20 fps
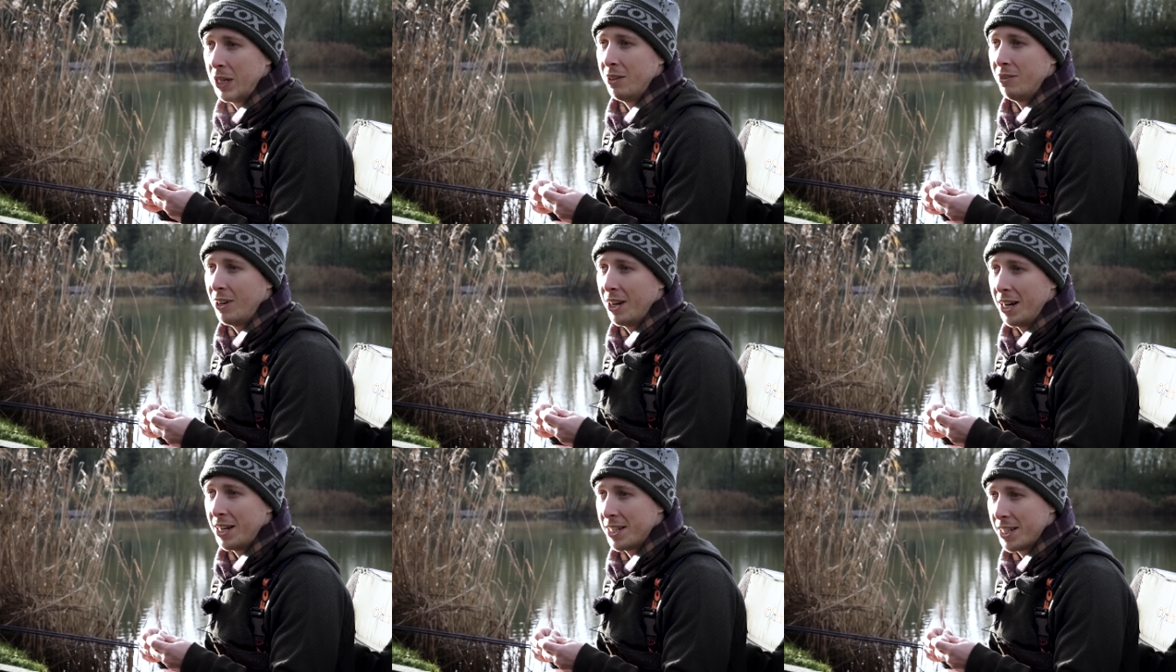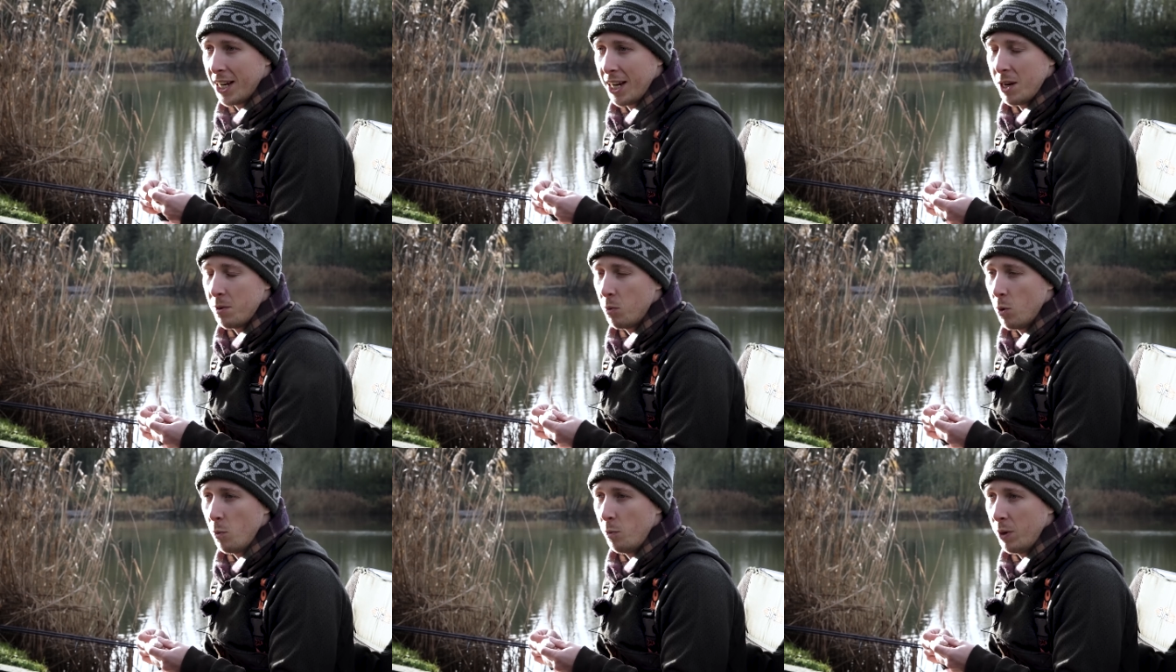PVA
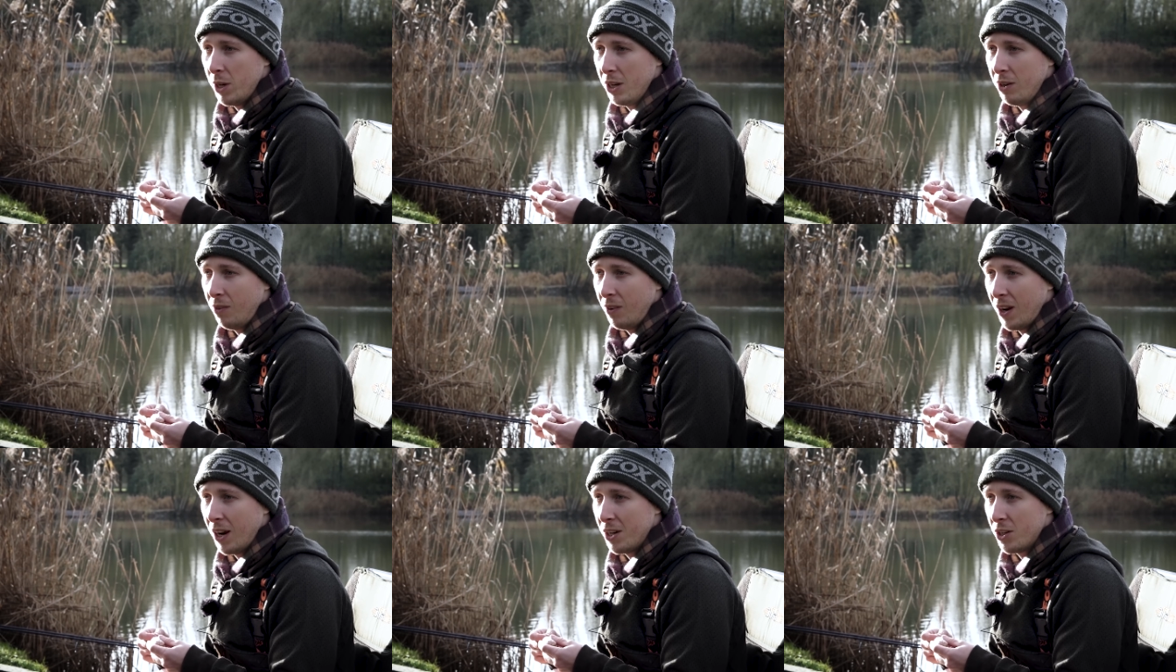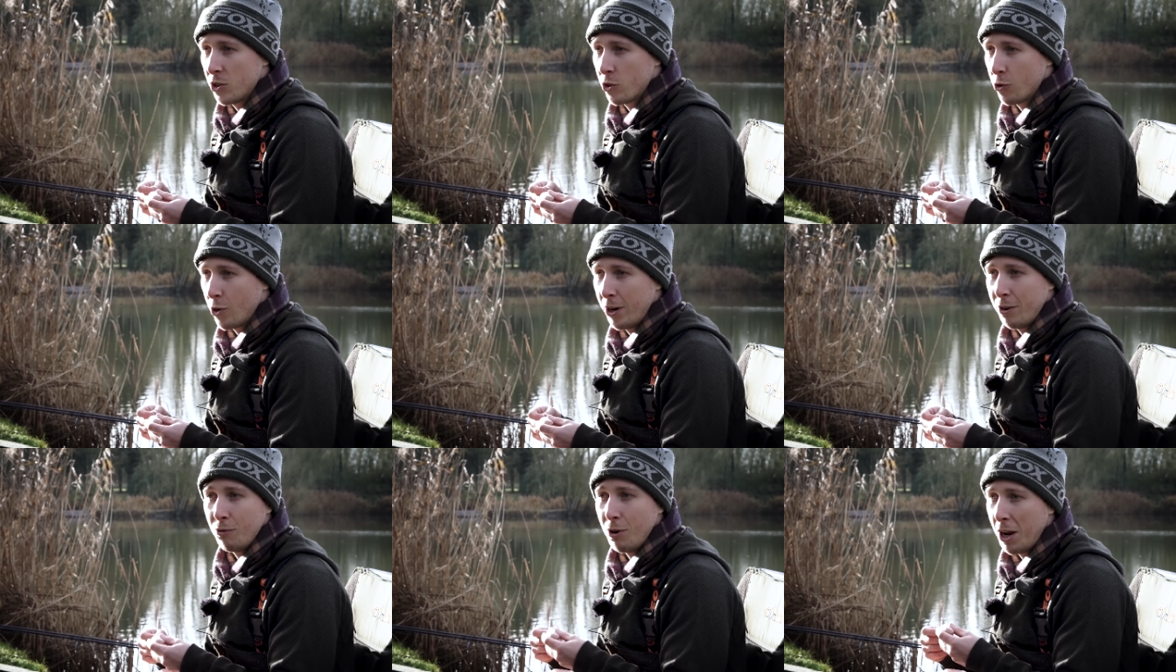tape or PVA
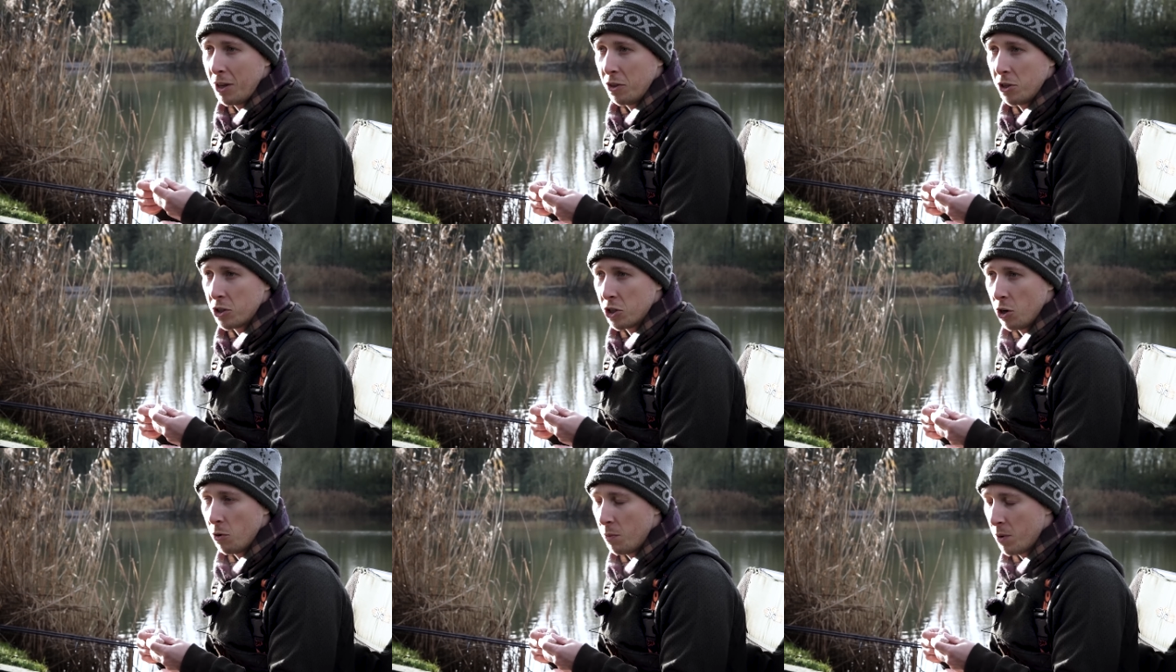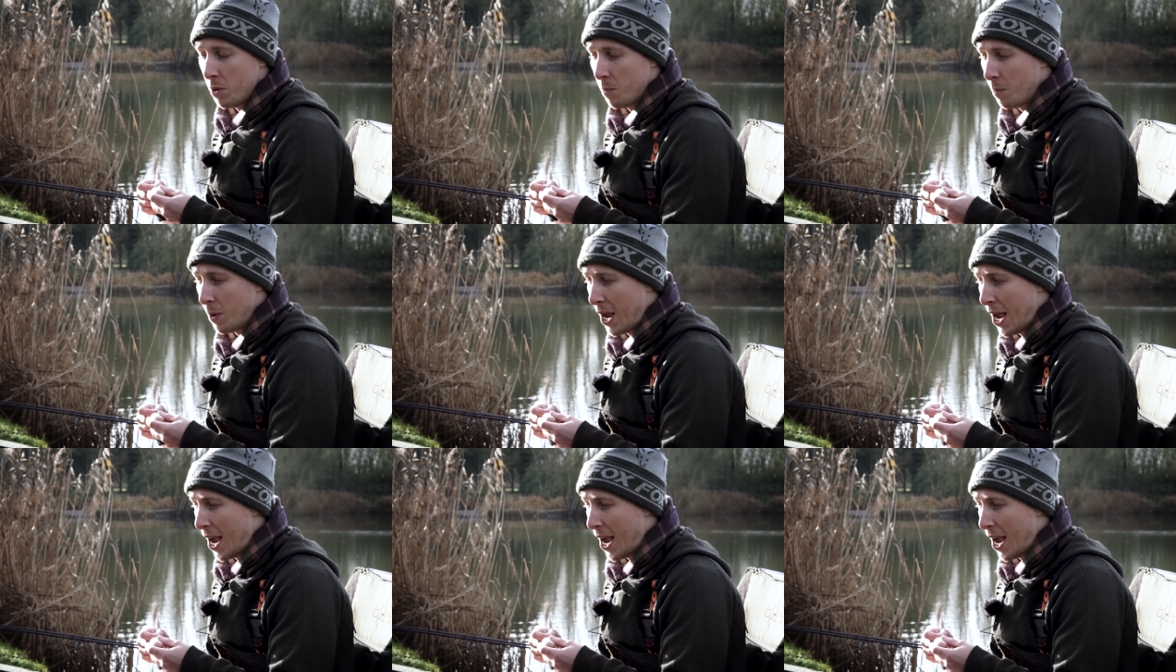string around the top of the